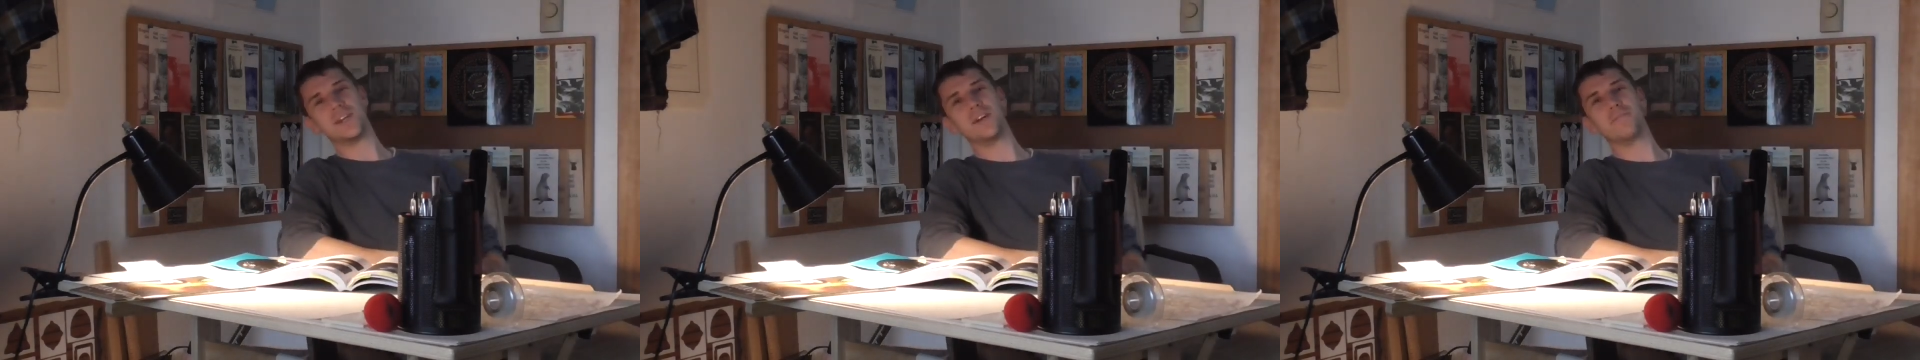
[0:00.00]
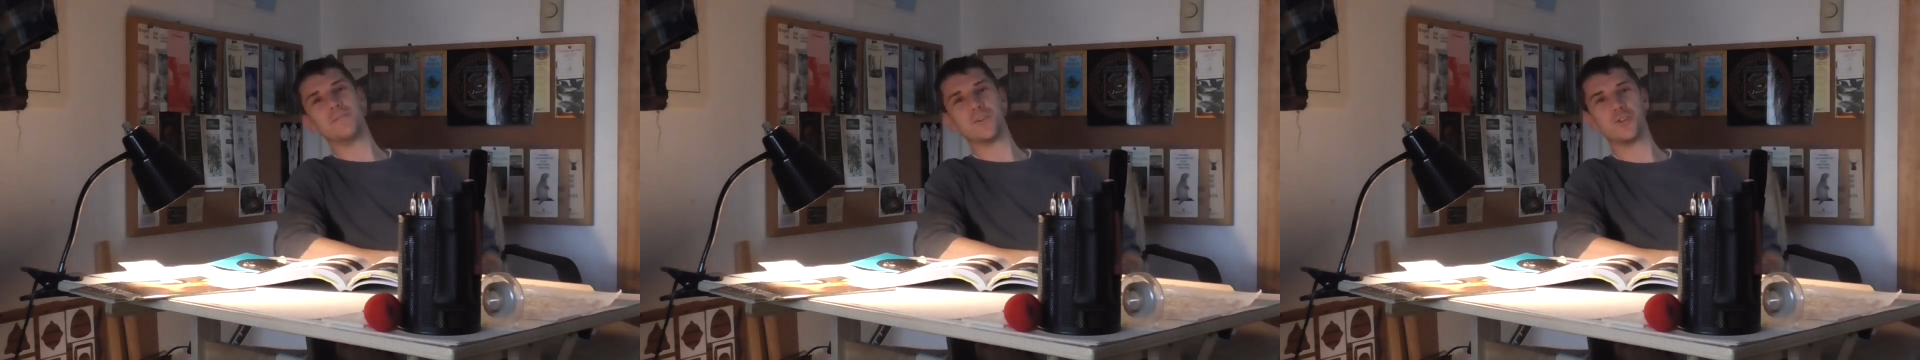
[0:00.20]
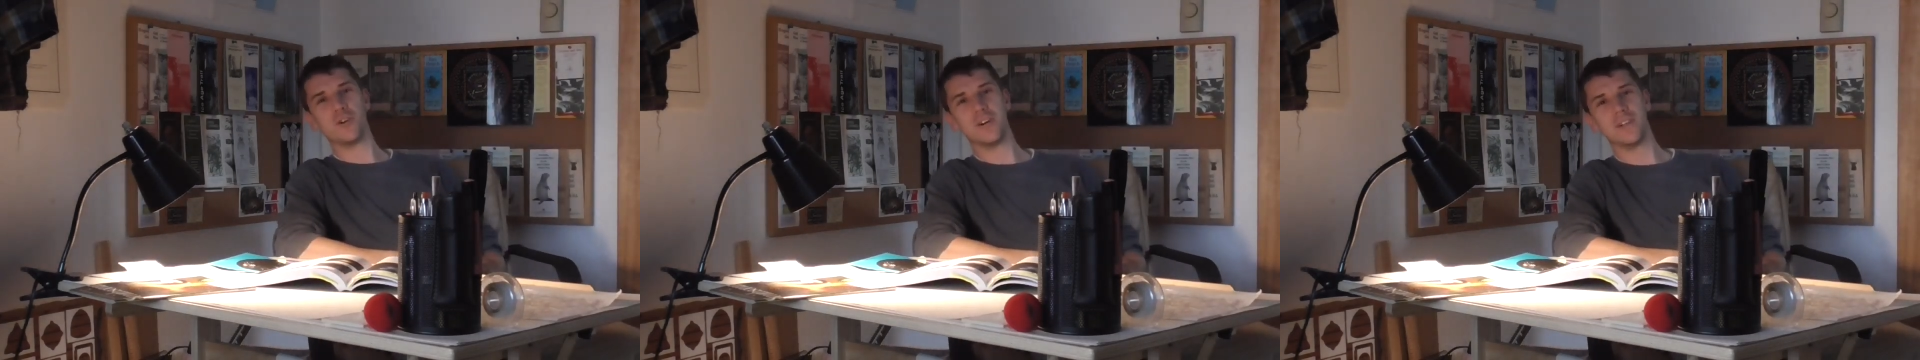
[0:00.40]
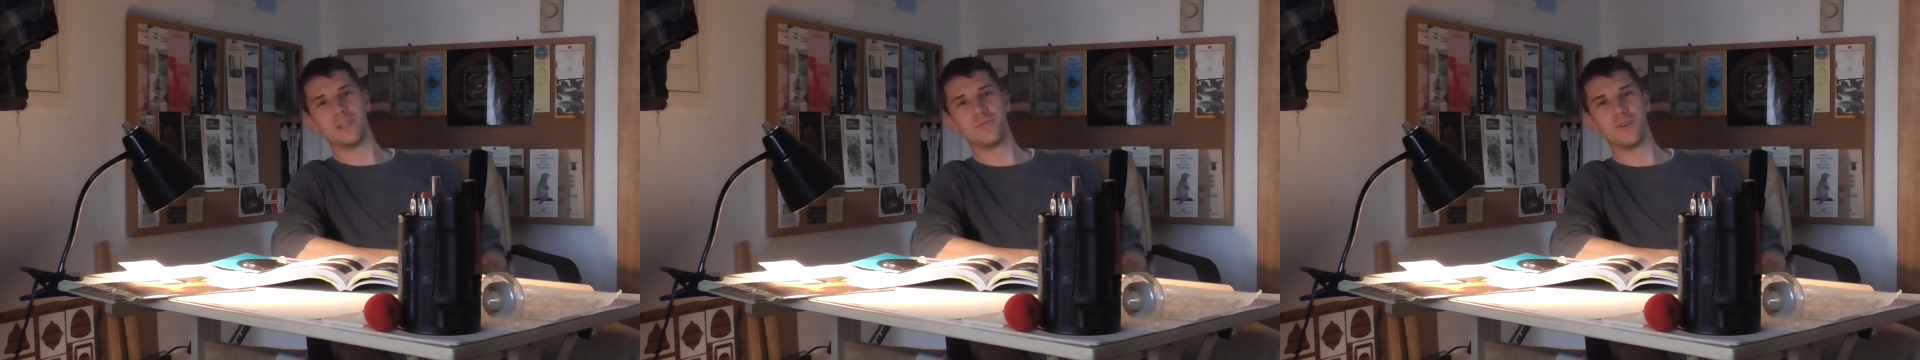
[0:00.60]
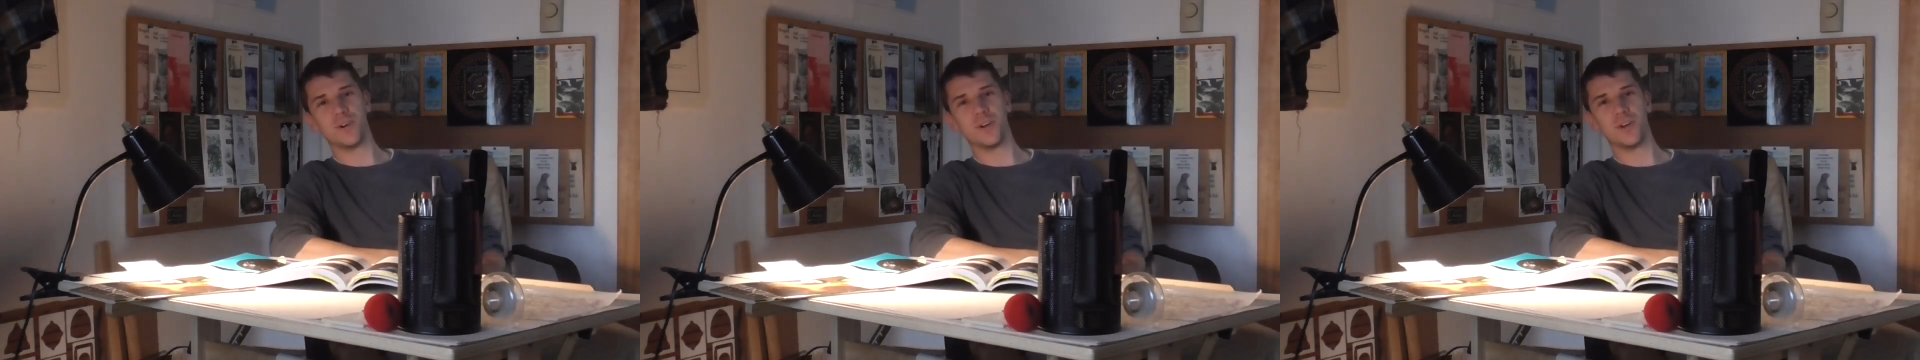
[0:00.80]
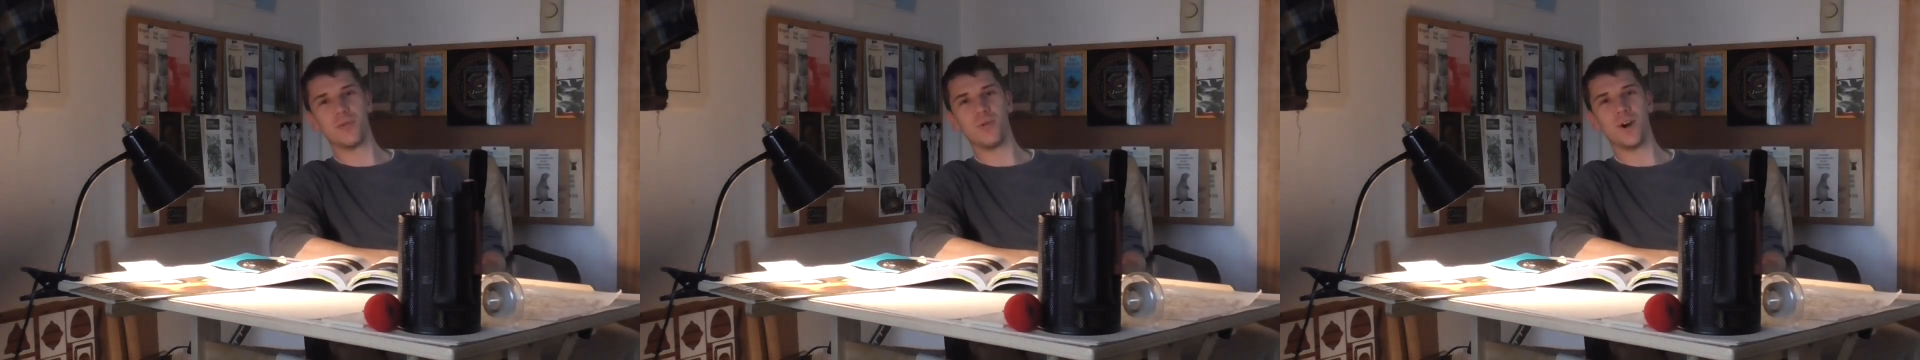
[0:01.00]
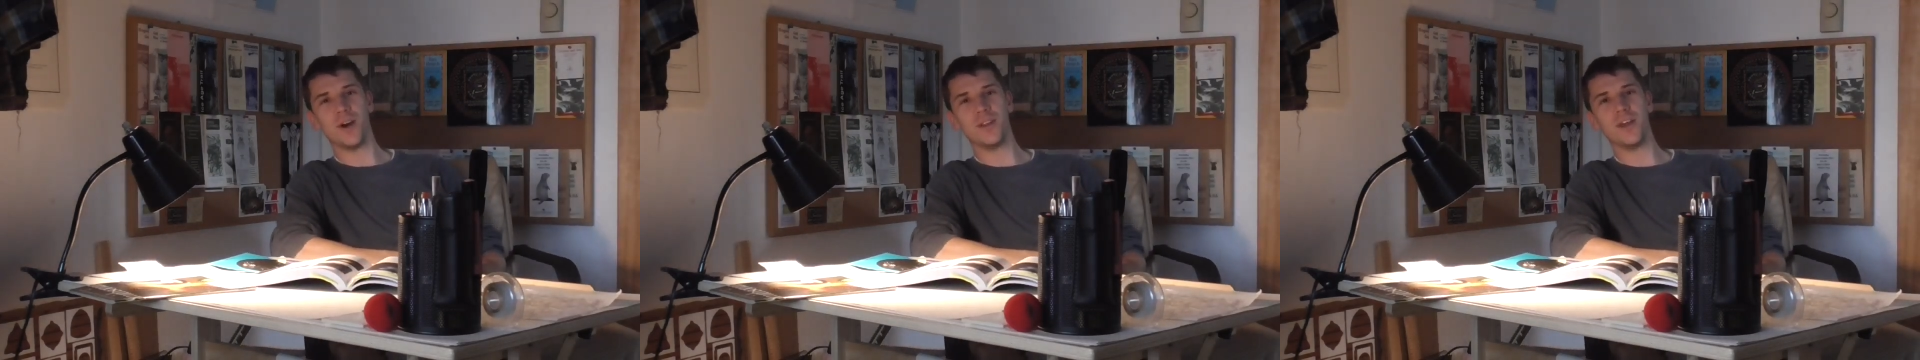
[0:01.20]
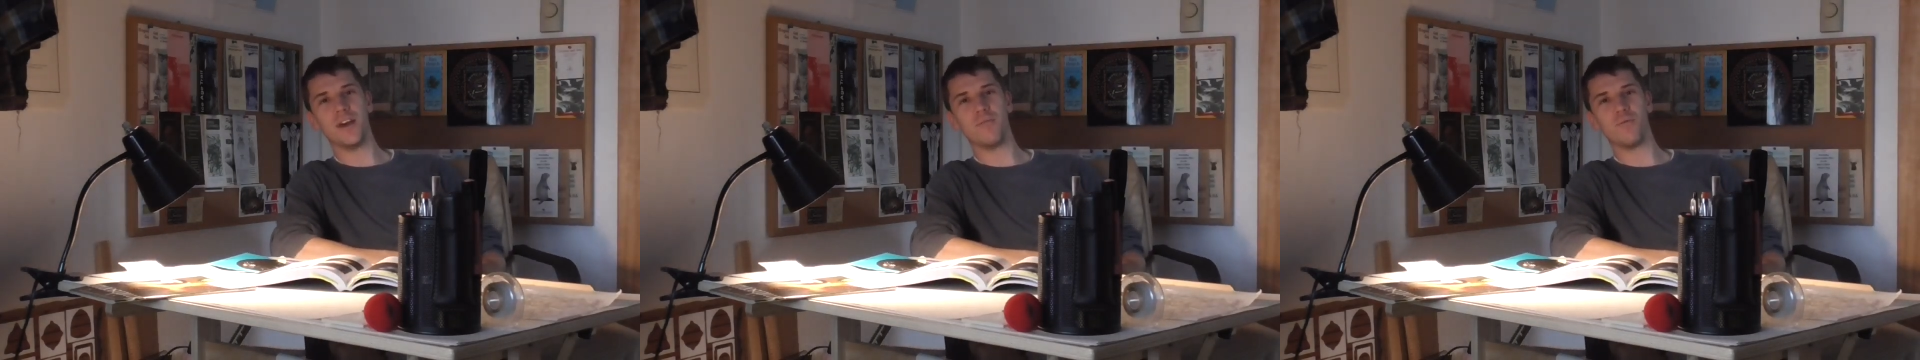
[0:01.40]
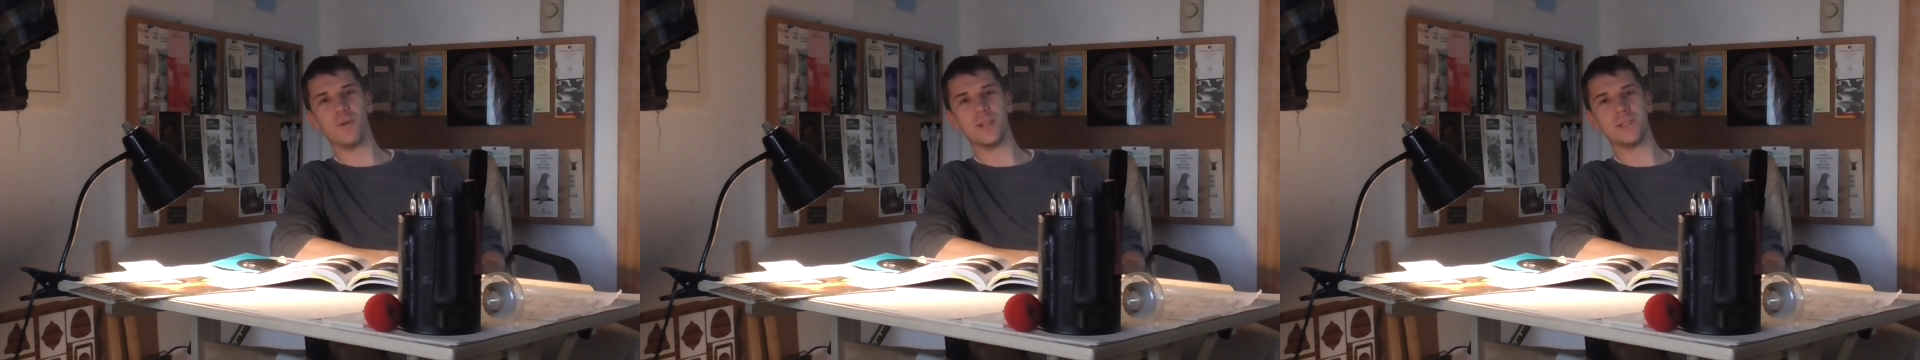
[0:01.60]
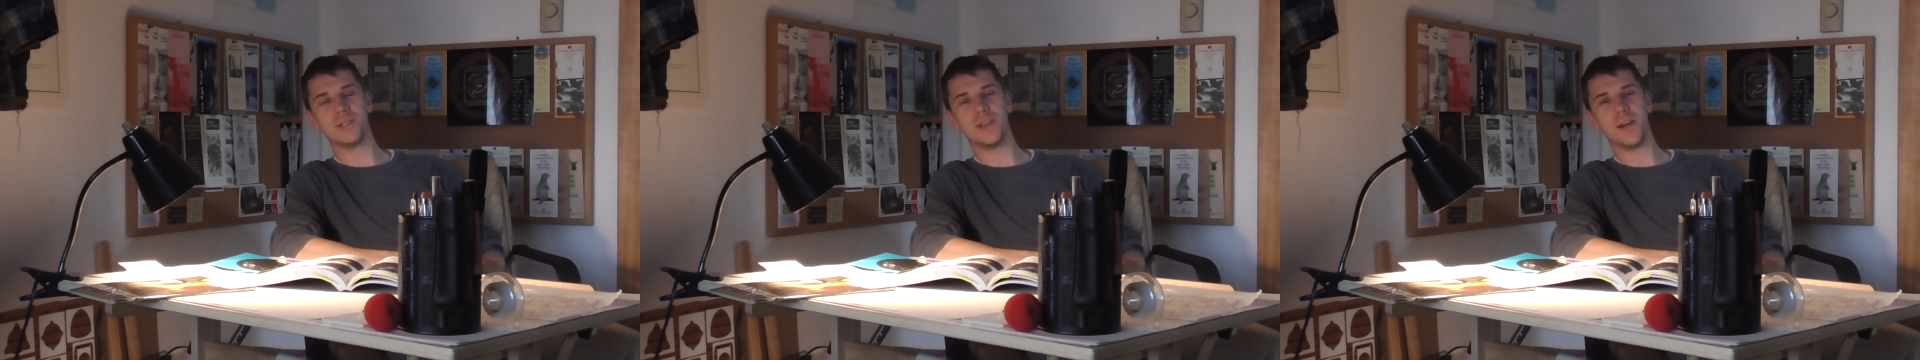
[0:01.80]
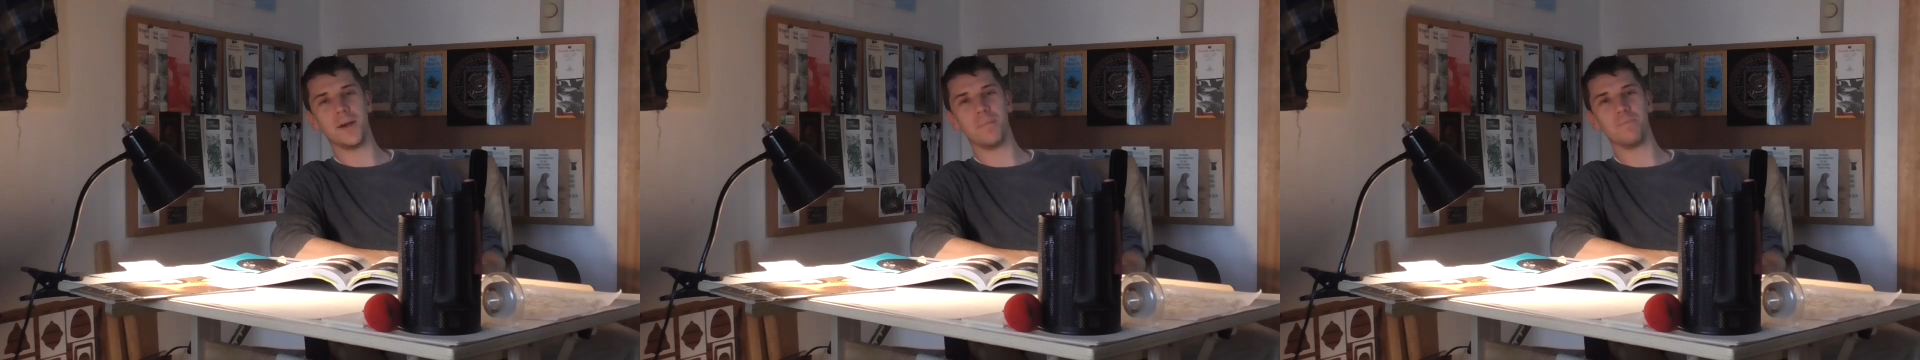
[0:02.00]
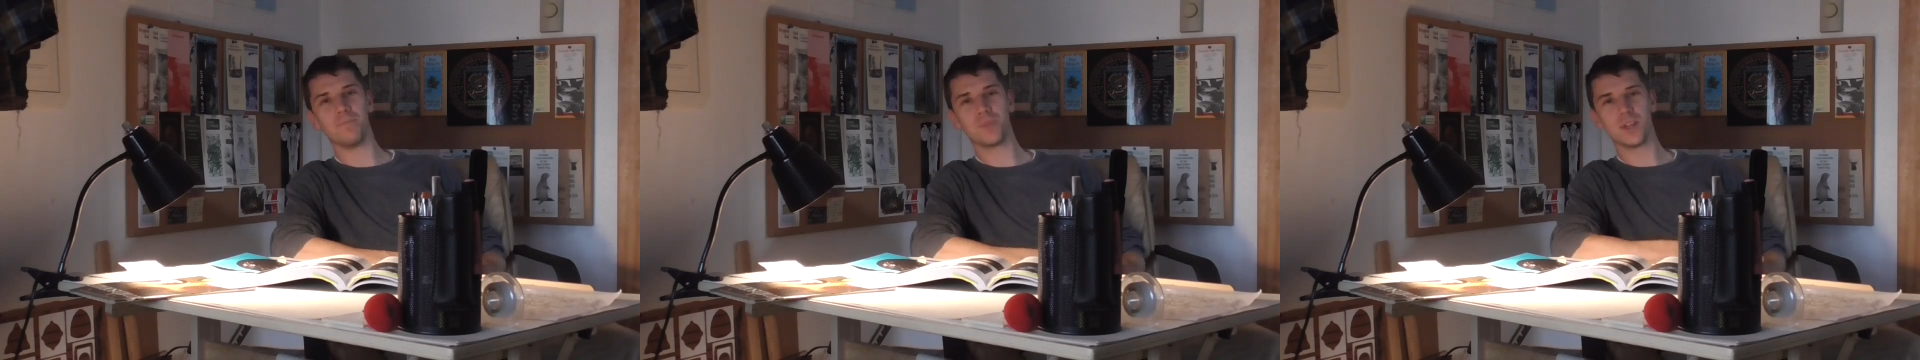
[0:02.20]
again for joining us for another Wildlife Wednesday.